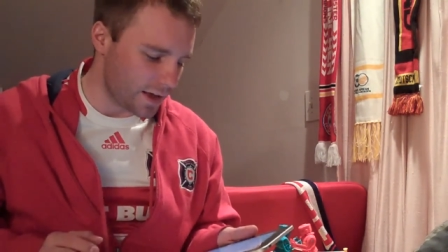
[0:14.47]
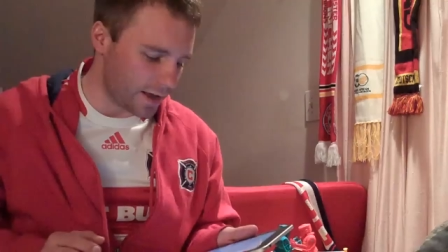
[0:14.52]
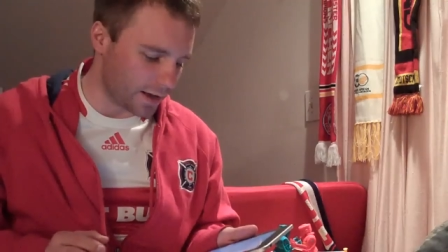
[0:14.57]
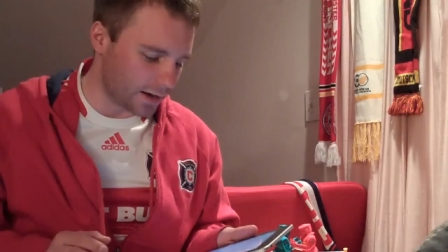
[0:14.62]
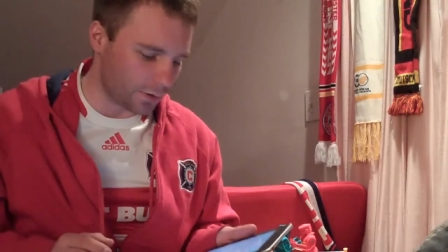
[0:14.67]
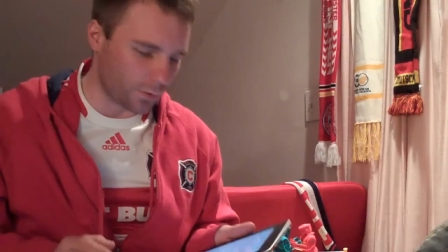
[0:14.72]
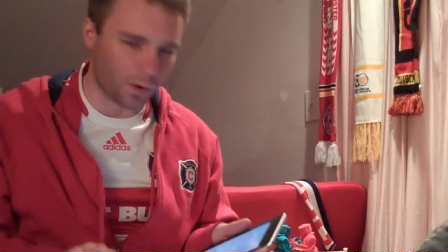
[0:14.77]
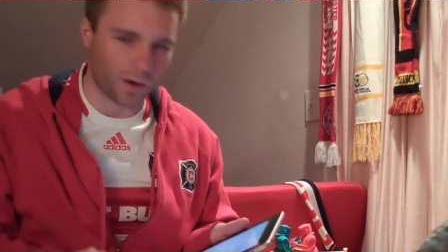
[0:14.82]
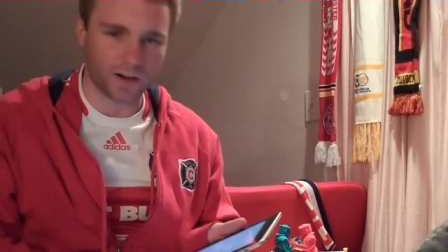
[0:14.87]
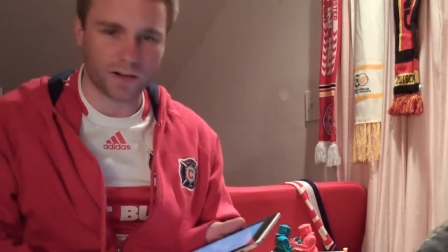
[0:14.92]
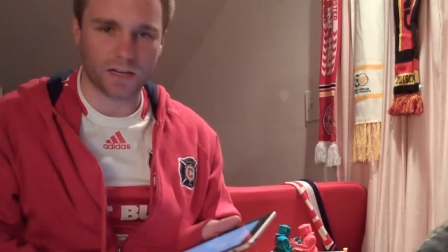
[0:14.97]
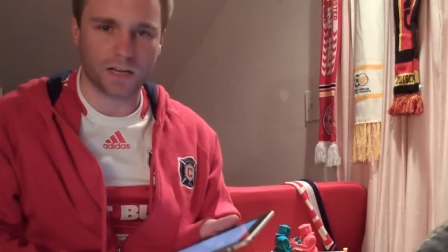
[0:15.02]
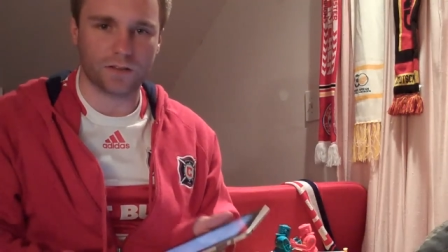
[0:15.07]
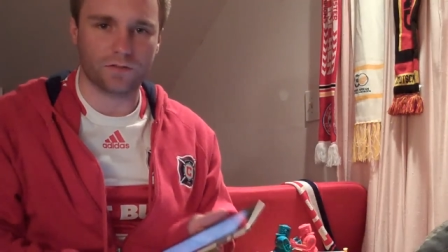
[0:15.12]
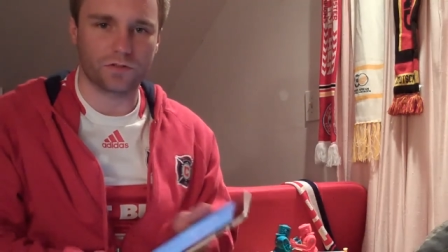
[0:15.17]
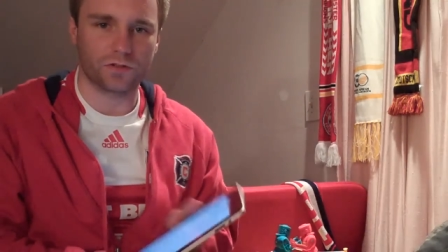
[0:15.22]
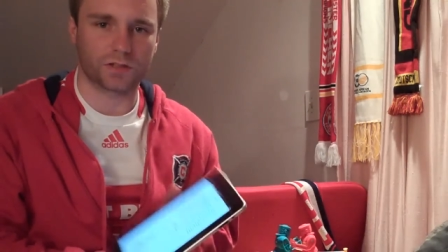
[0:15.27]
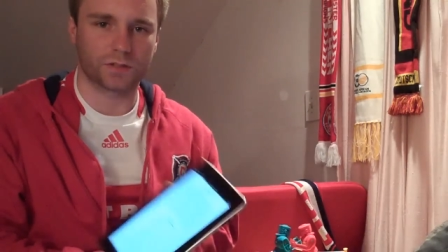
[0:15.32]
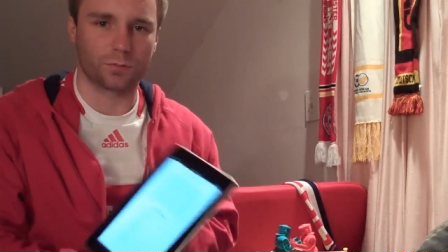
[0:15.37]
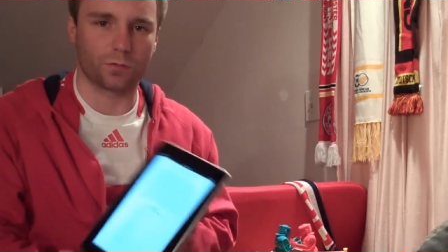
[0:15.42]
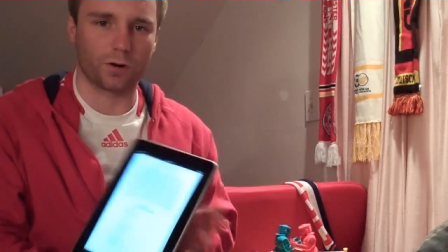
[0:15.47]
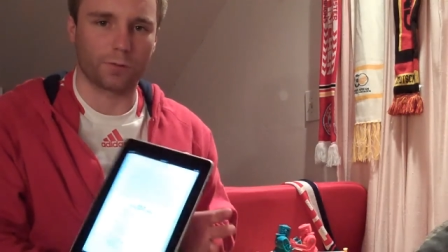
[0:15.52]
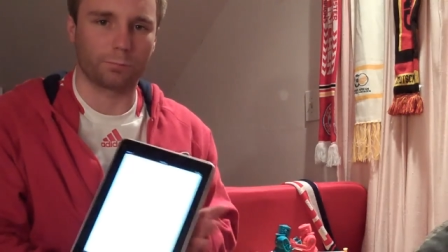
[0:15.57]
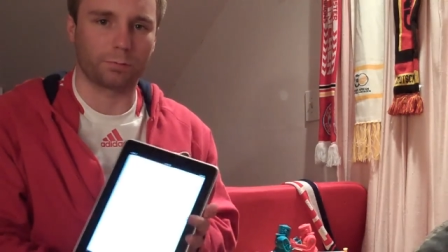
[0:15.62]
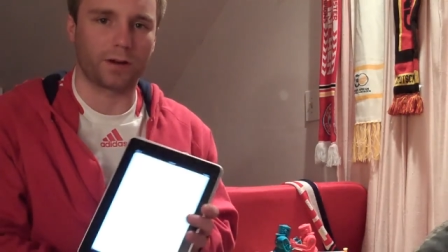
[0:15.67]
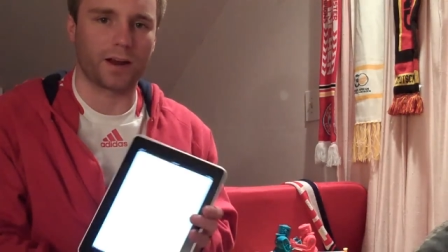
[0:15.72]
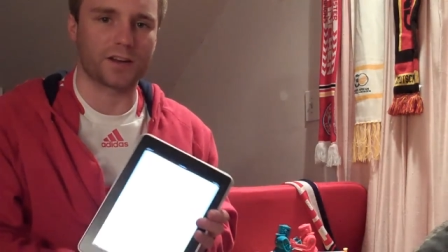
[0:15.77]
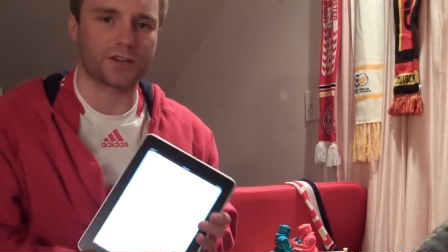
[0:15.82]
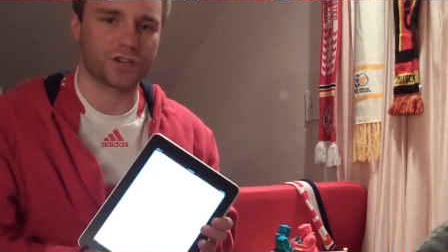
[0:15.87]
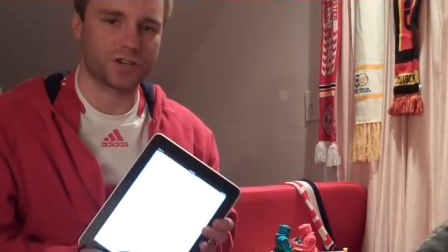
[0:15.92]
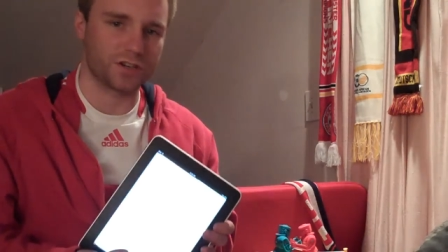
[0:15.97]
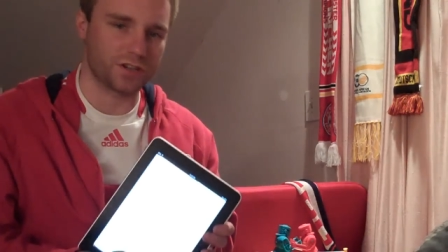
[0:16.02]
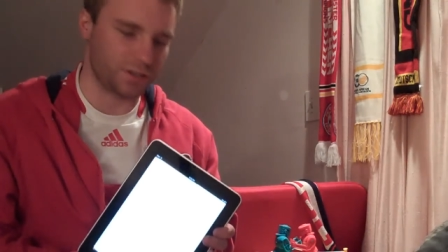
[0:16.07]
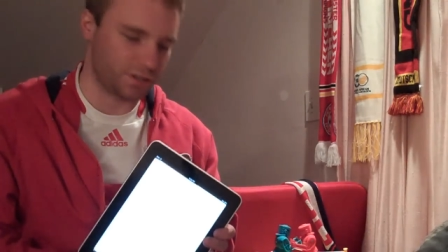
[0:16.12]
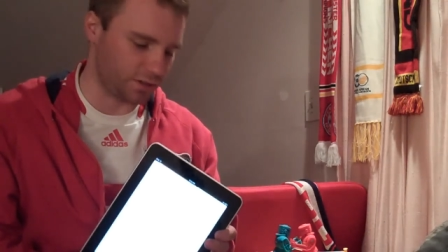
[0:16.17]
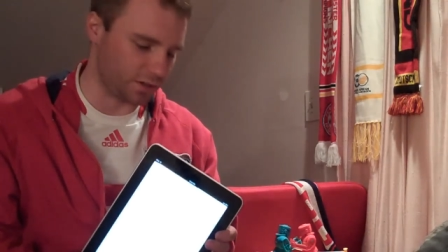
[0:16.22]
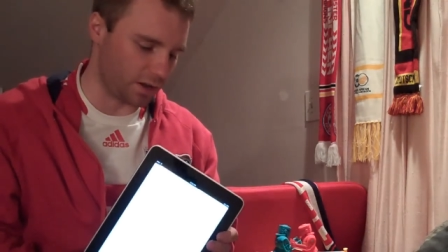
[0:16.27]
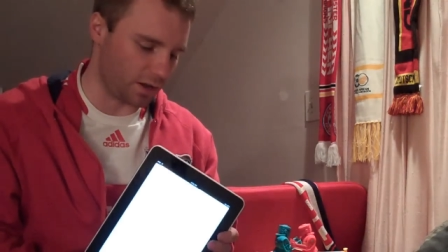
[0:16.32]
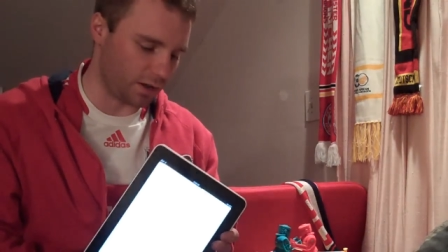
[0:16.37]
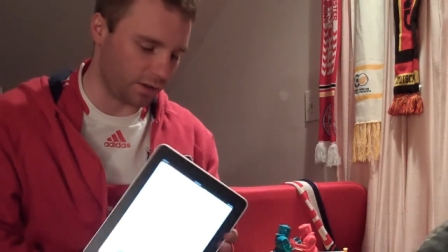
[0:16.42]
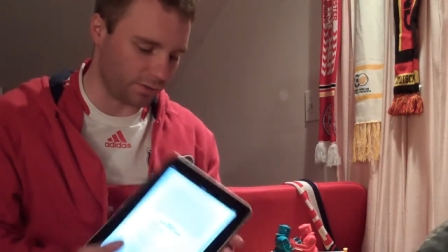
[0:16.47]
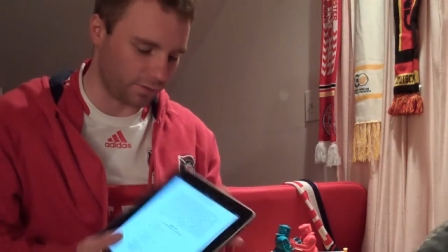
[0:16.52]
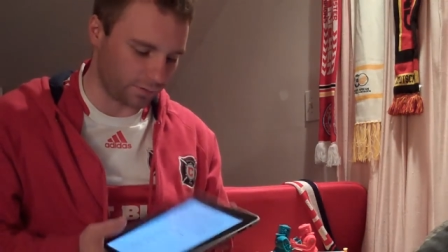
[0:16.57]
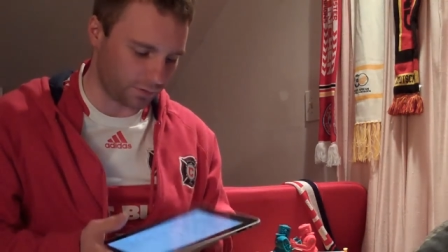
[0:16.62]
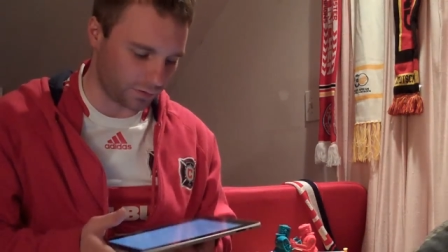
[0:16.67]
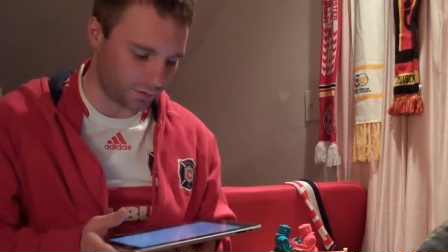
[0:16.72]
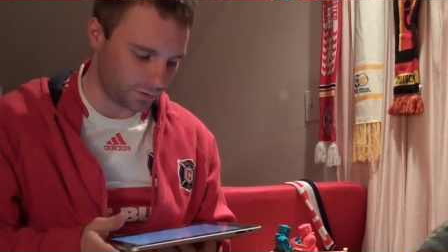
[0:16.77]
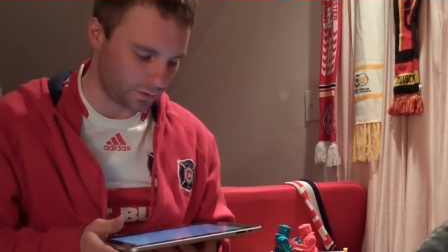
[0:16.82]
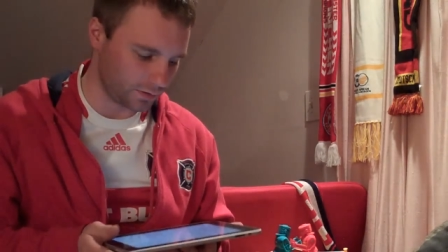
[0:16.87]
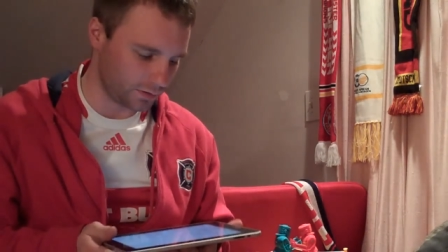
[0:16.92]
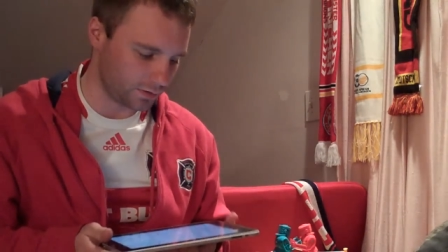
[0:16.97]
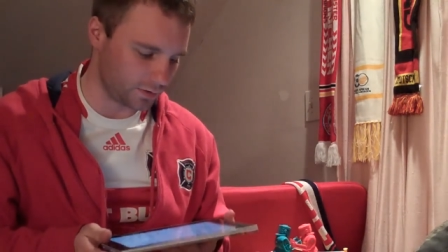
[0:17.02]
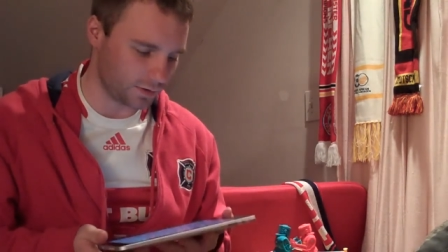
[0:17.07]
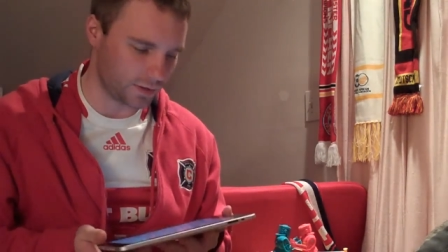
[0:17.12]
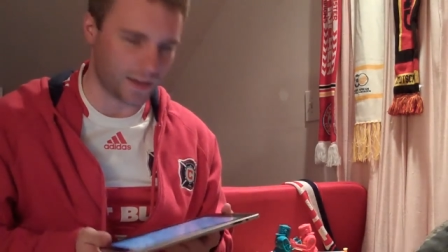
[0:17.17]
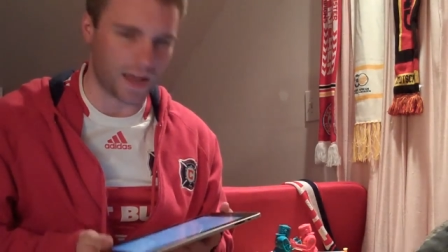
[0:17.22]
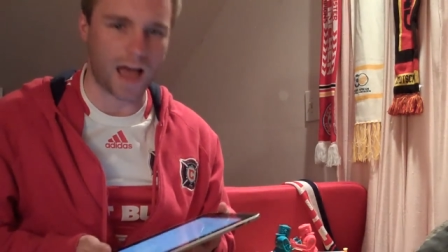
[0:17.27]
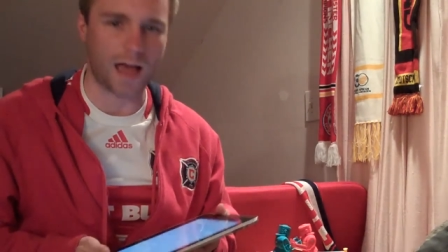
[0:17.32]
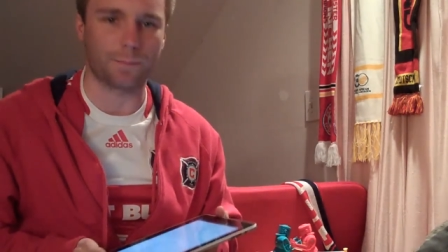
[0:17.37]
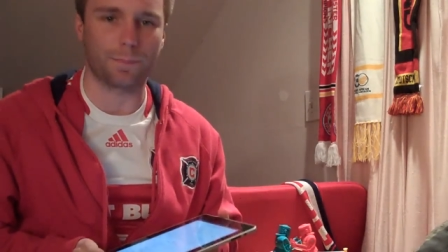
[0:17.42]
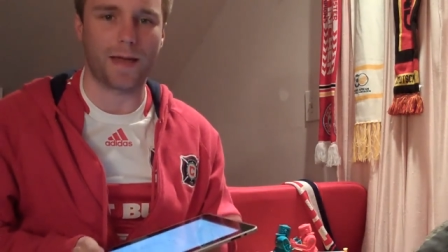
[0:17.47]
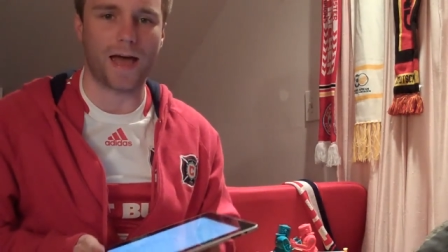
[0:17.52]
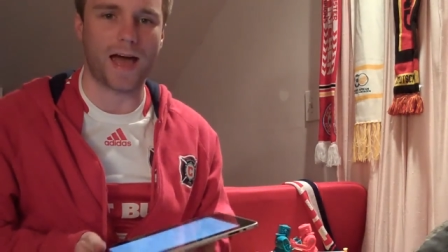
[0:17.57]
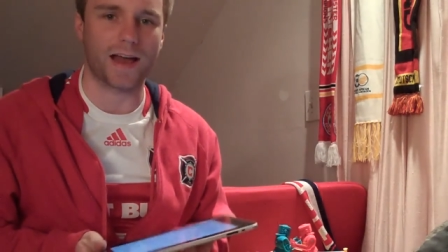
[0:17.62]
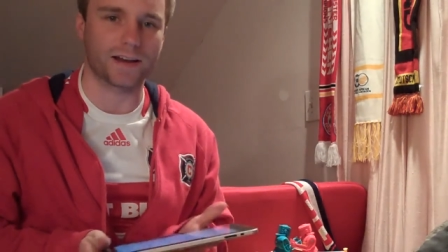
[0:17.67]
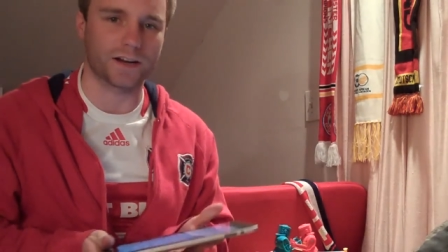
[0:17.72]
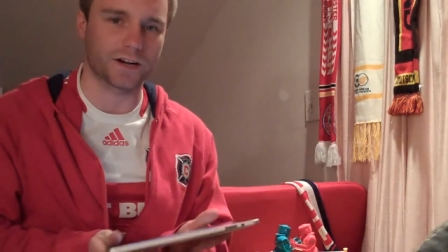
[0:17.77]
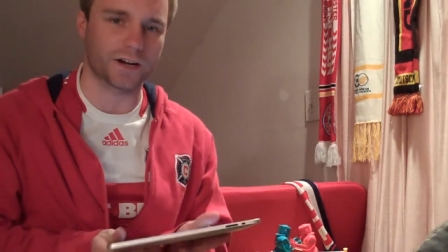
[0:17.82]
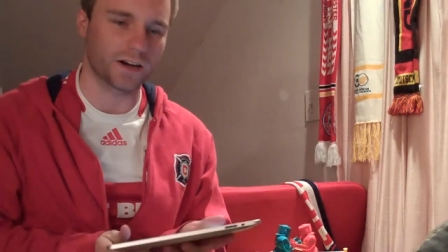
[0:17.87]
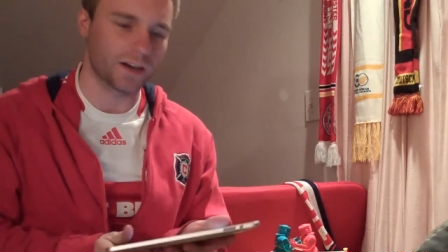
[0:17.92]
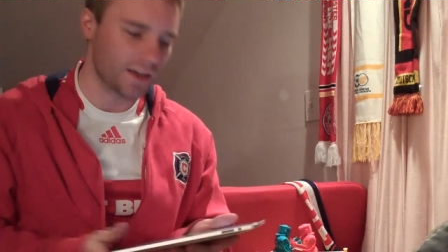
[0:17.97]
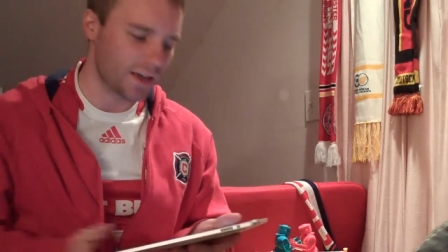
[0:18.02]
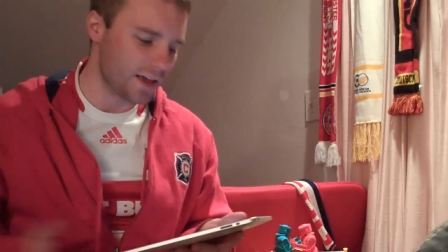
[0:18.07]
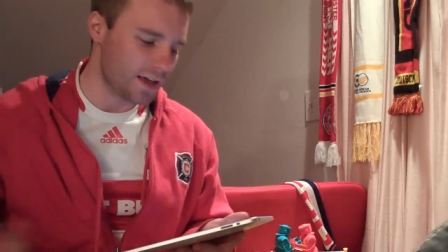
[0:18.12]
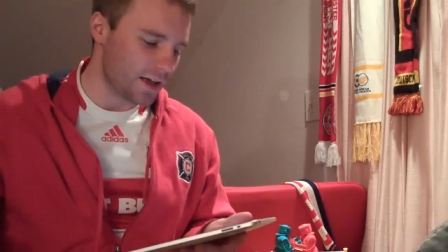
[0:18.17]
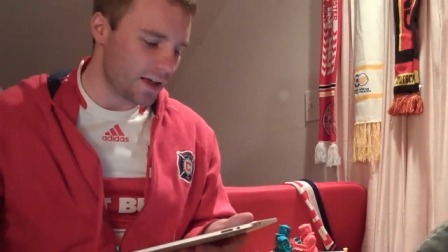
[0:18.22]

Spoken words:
and I wanted to give you some more impressions of the iPad here.